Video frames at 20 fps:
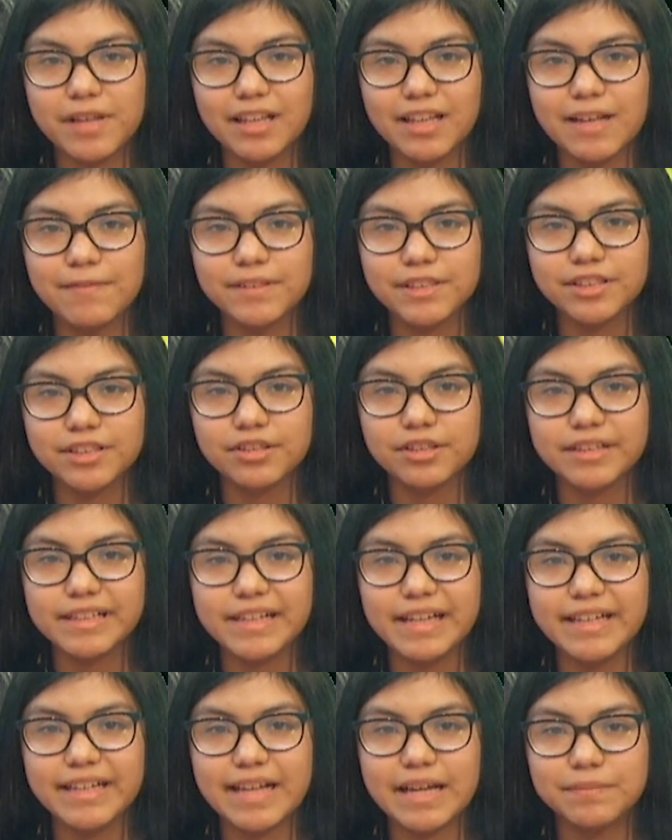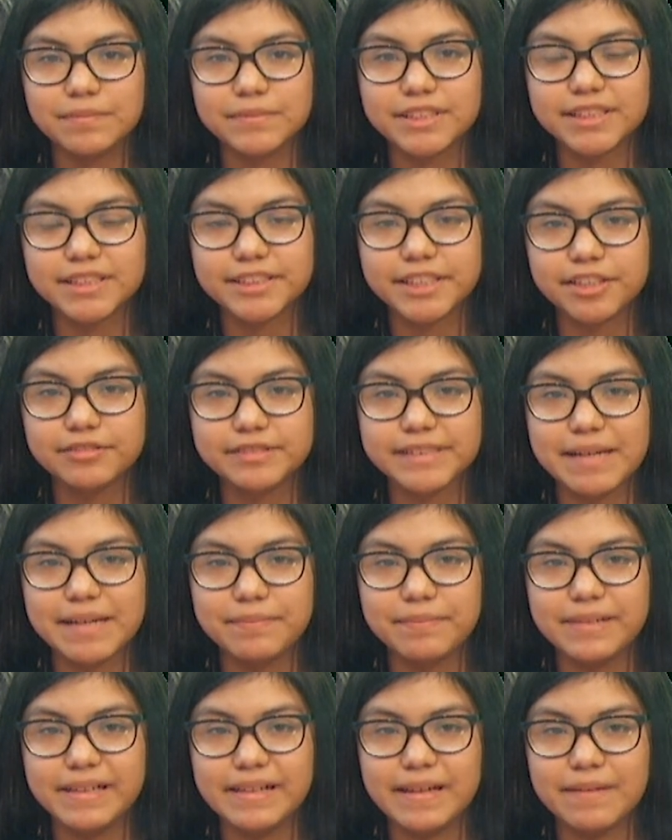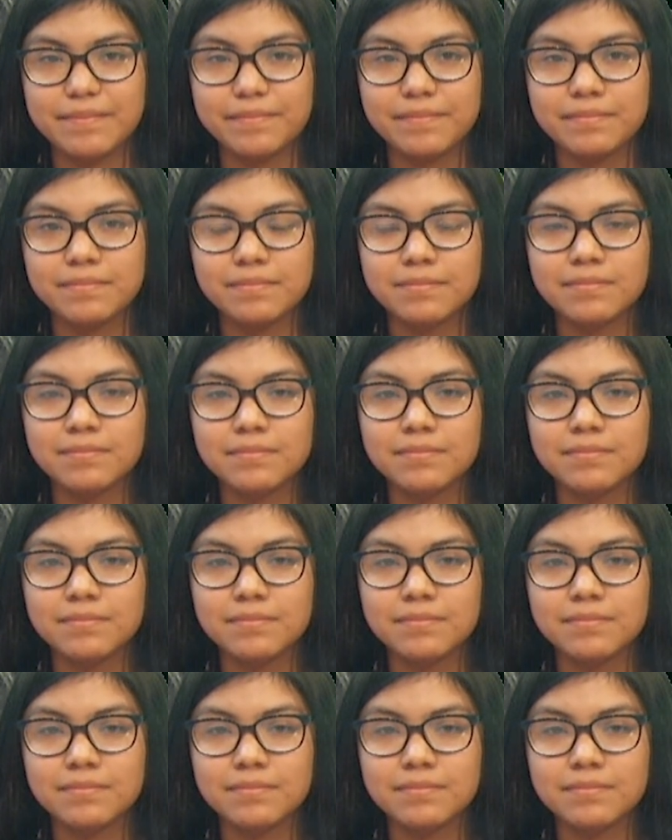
11.30 a.m. to 2.10 p.m.